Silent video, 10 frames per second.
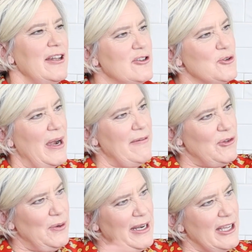Does your
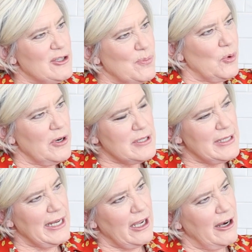wife do any
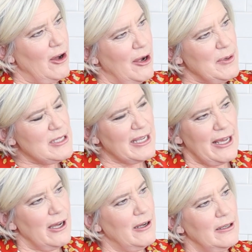sports, any kind of hobbies like
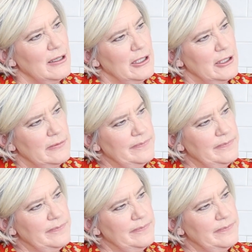that?